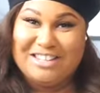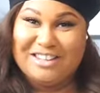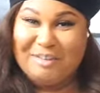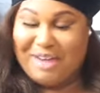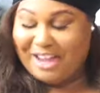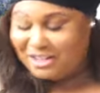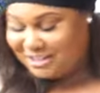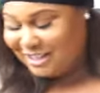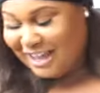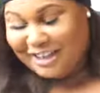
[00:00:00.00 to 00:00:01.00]
of the
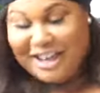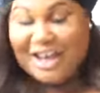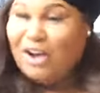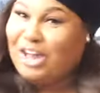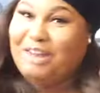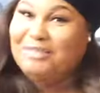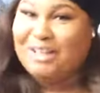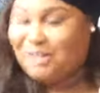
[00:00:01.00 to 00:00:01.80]
packages I got. Okay, let me stop